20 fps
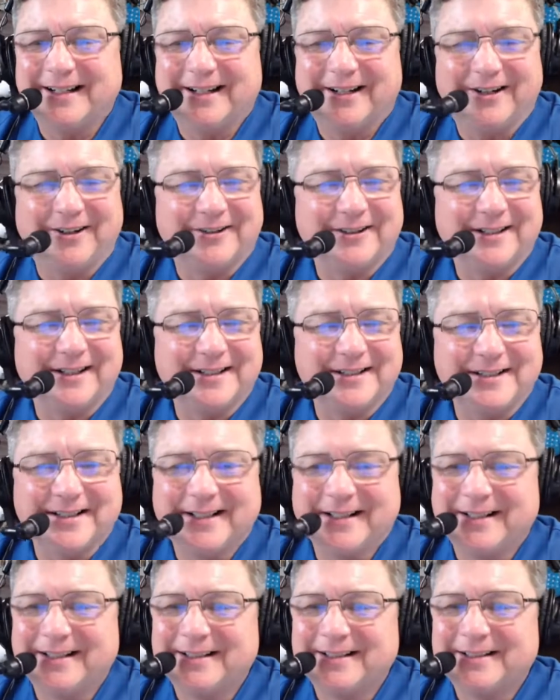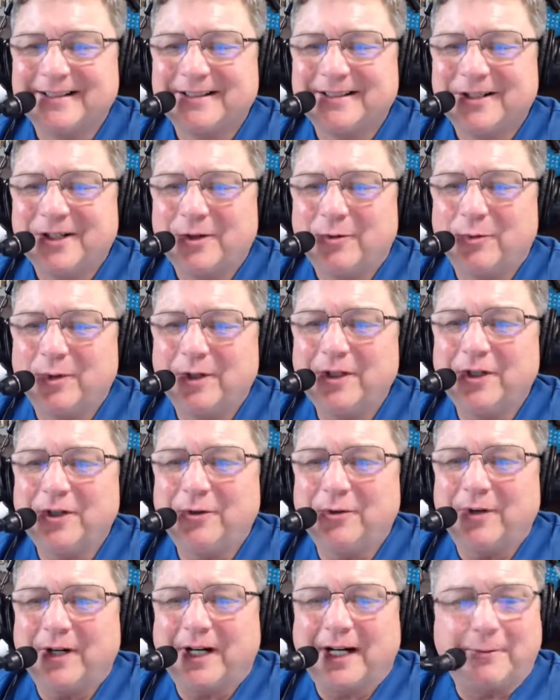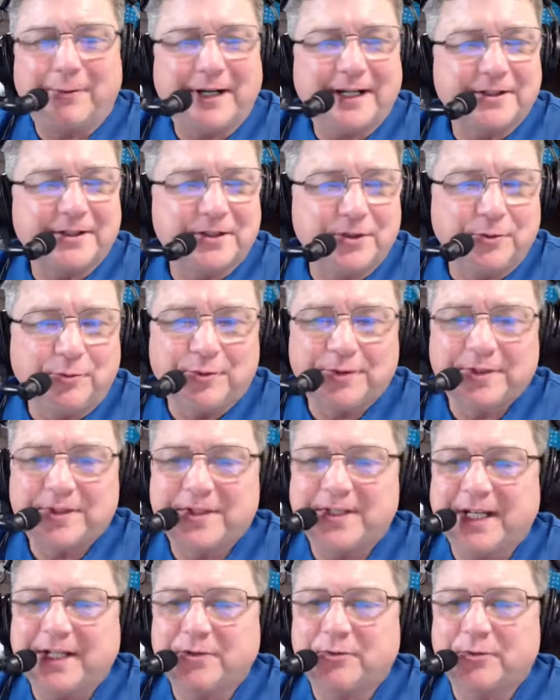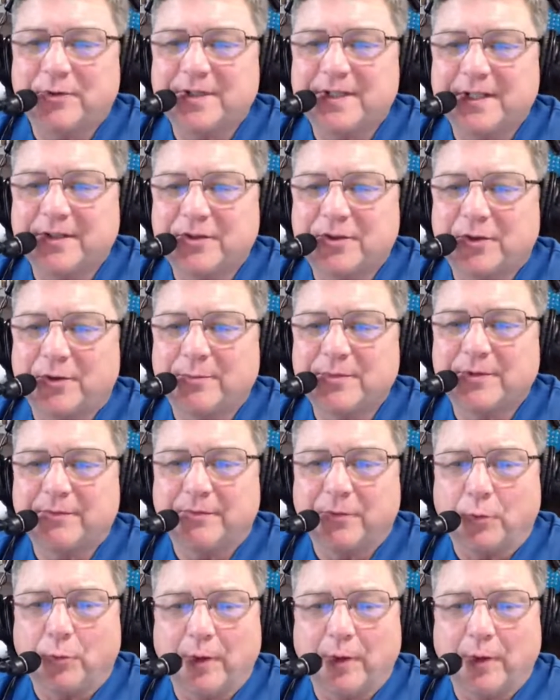Oh God, yeah. Well, you know, Iraq too was dangerous in terms of the